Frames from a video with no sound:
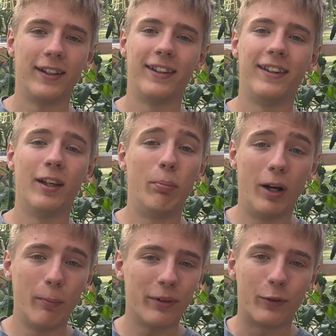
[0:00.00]
the
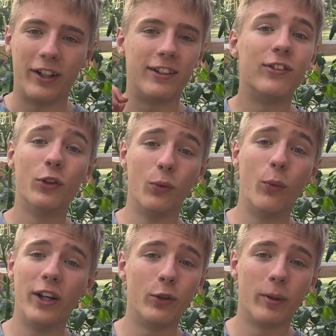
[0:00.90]
pump creates
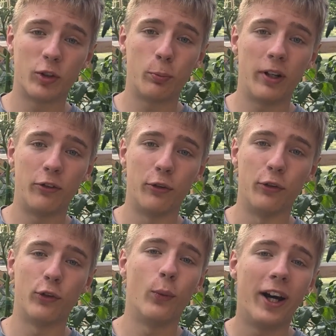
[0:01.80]
way too much pressure,
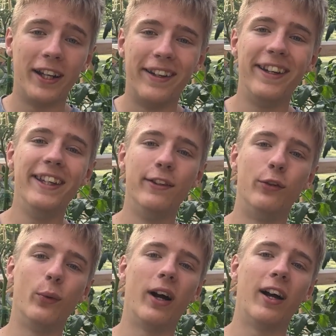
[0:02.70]
so I need
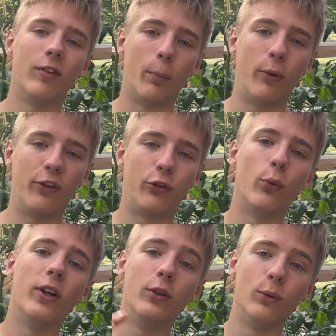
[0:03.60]
to have a pressure
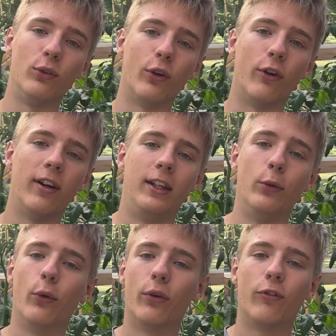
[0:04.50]
reducer in
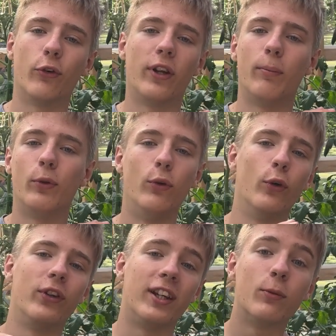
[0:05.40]
order for them to
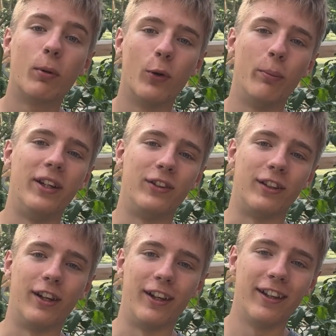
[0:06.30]
not explode basically.